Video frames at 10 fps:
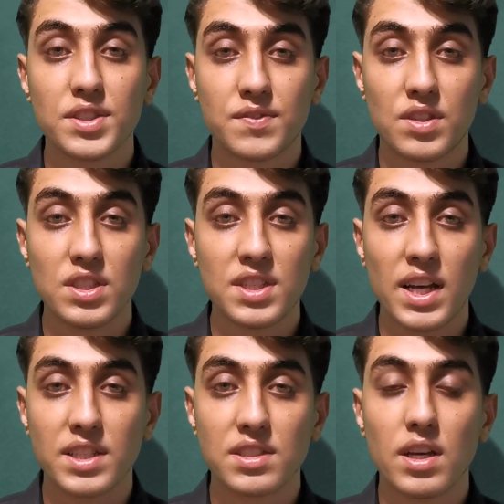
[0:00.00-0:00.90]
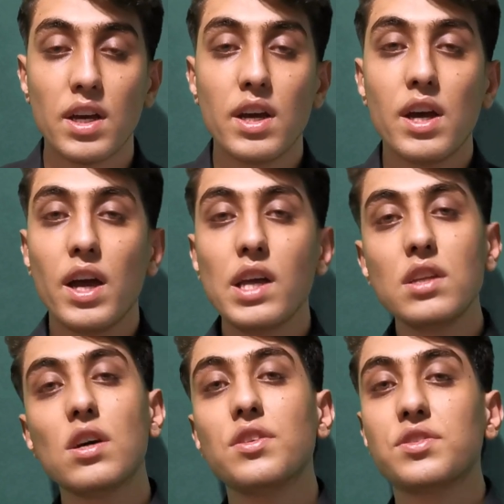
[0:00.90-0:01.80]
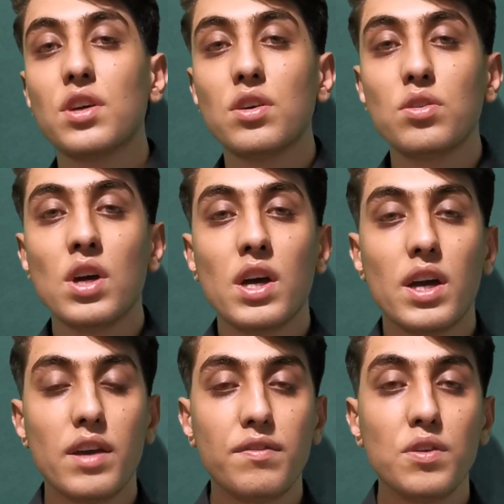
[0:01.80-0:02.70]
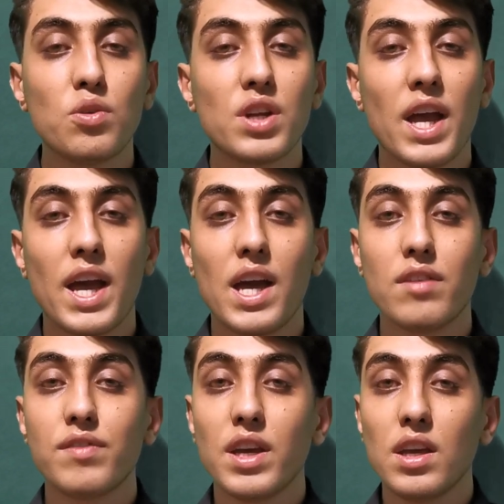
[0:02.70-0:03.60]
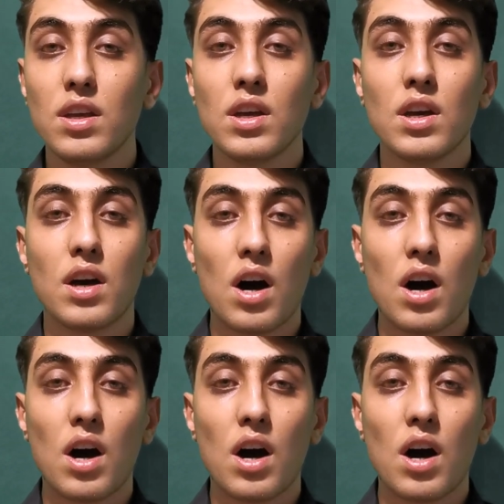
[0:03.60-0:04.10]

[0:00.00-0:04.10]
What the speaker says: else for the test. And also, if you want to have a